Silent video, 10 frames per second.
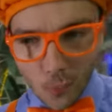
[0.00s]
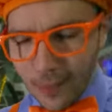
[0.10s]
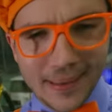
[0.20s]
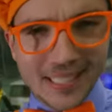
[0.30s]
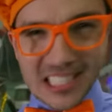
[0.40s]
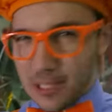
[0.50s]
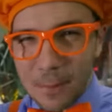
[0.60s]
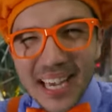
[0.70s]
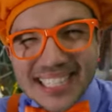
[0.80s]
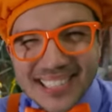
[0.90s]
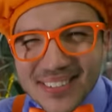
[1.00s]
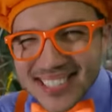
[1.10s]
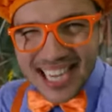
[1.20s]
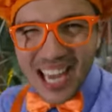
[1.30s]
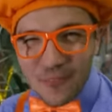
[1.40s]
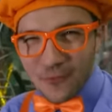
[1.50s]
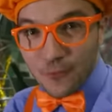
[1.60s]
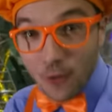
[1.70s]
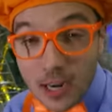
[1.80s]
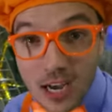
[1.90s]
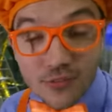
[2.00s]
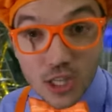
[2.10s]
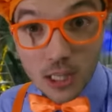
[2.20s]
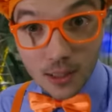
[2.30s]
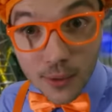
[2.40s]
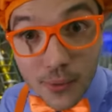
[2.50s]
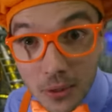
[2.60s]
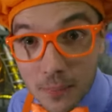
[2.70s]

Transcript: wearing spacesuits in front of the lunar